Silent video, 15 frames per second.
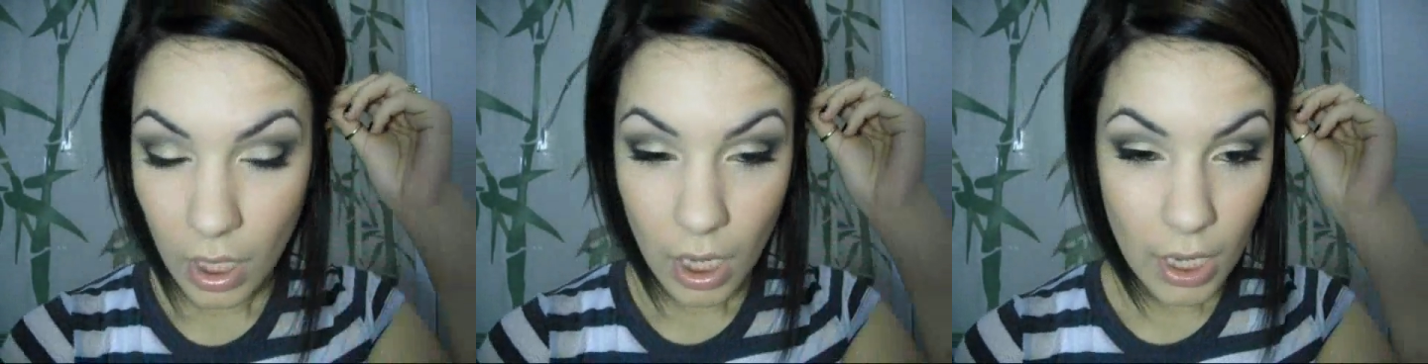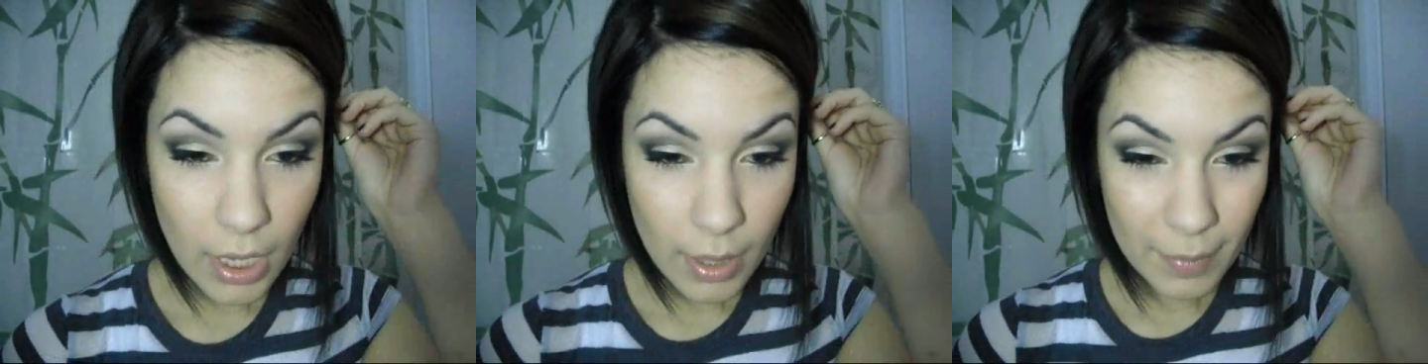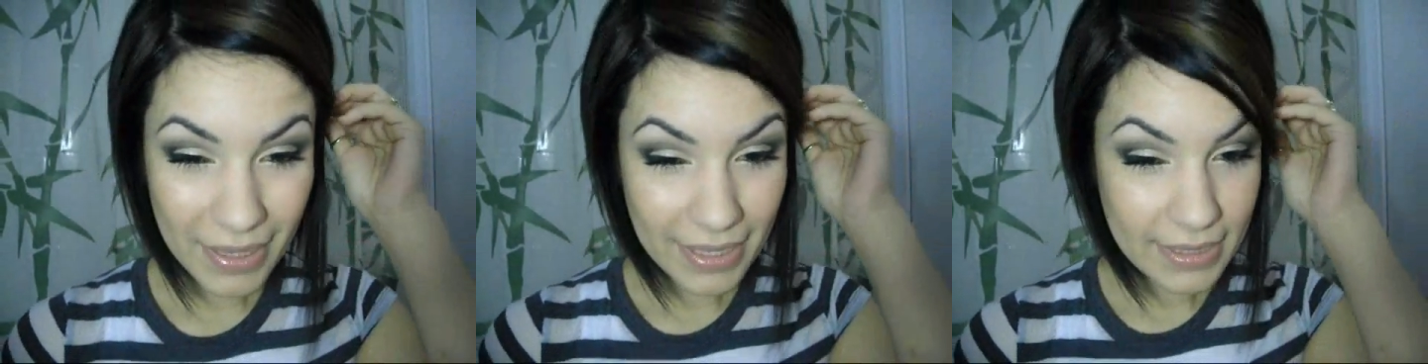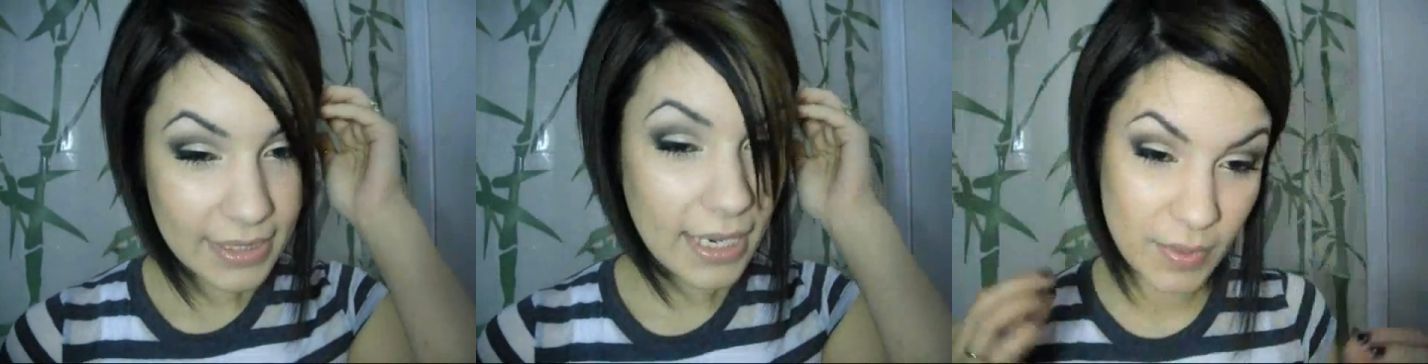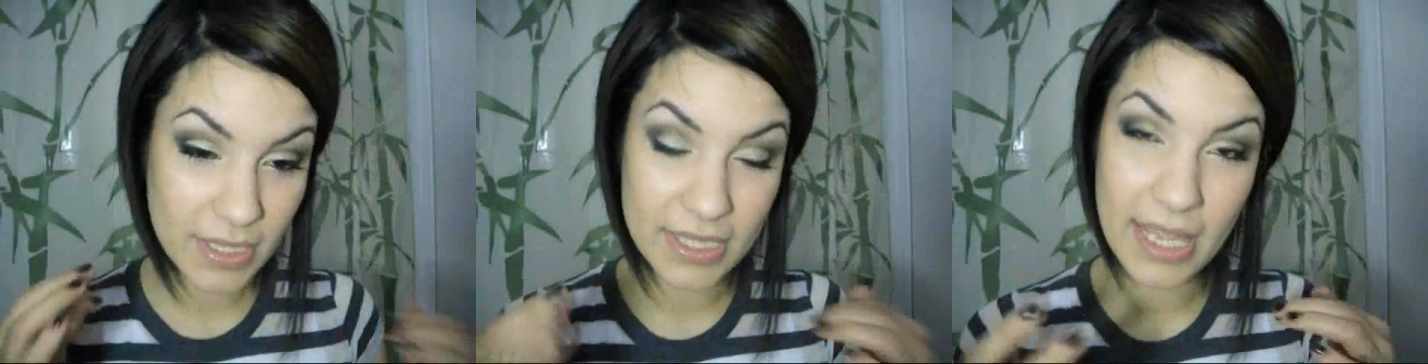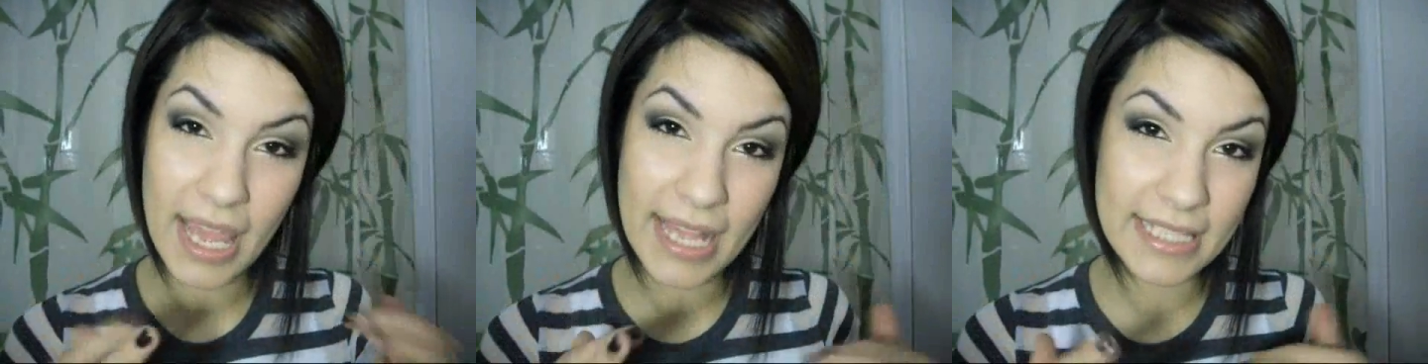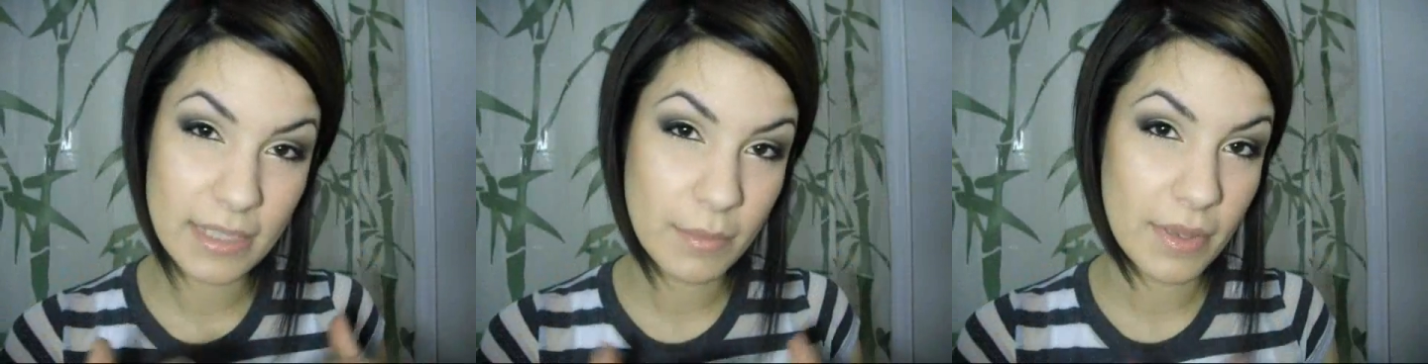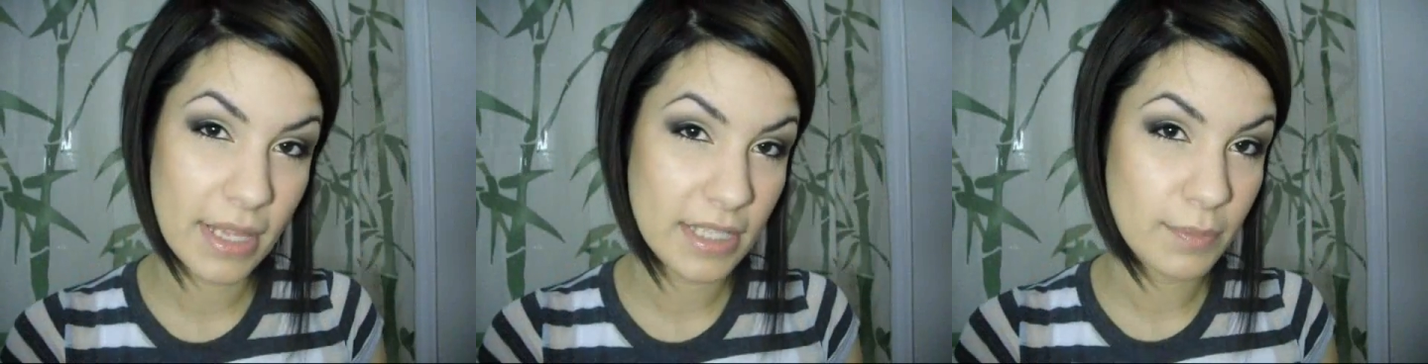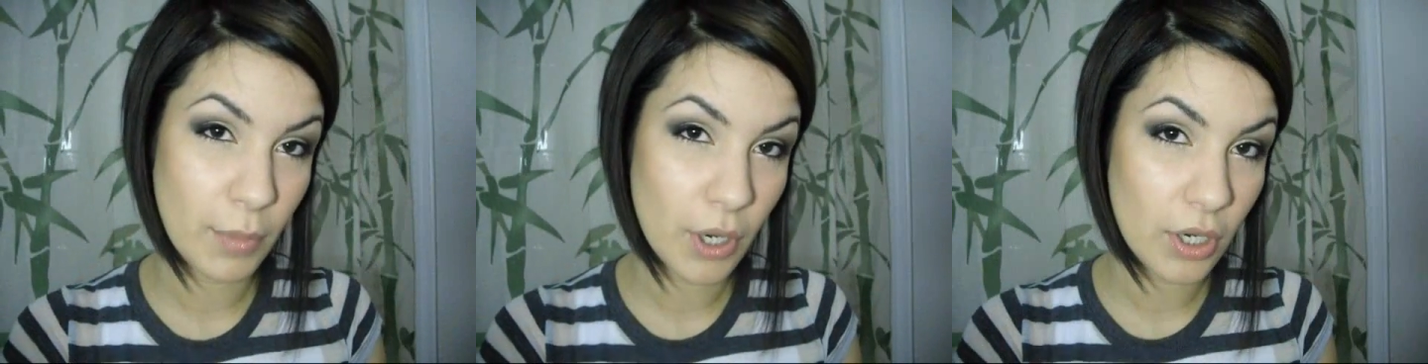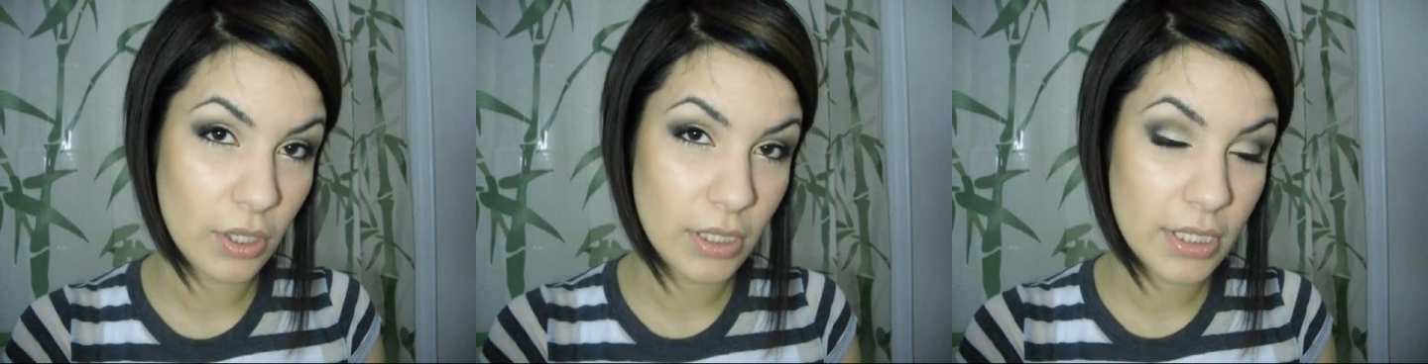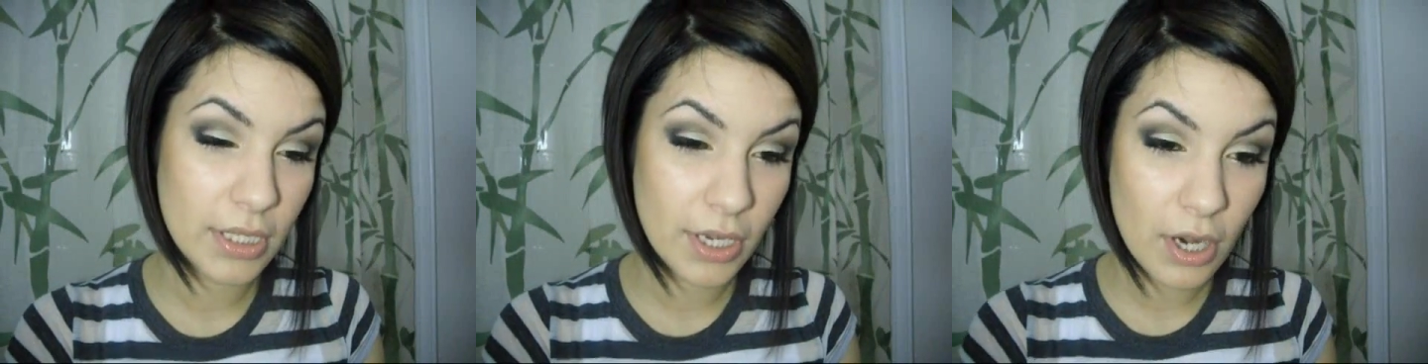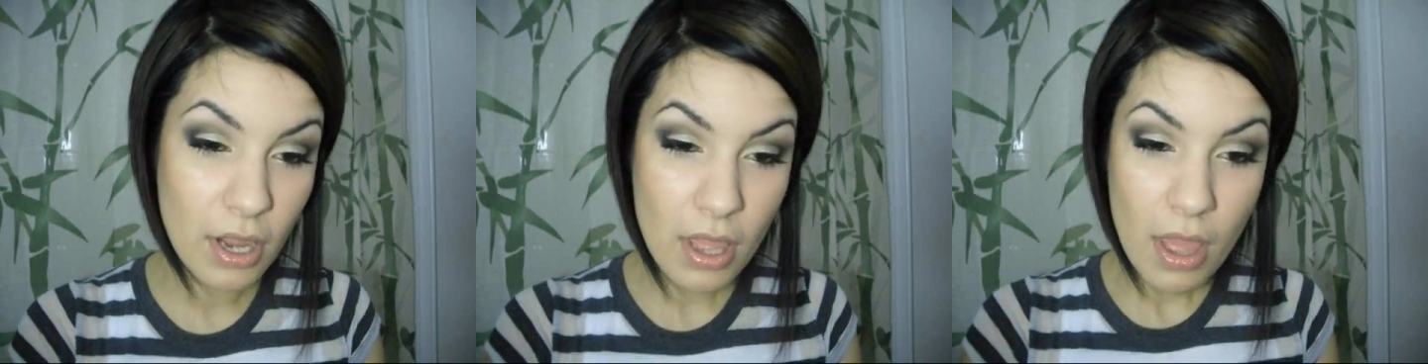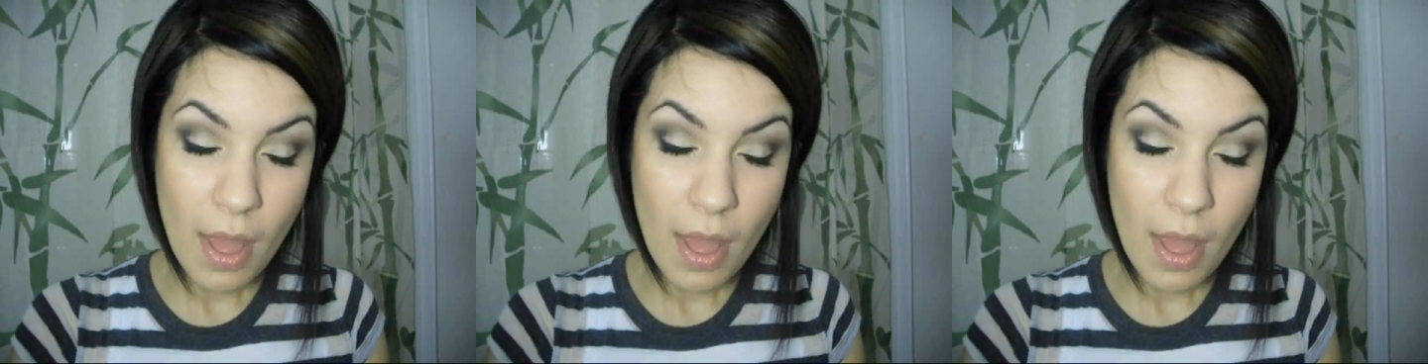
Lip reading: Like I said, because it has some of that sparkle in there,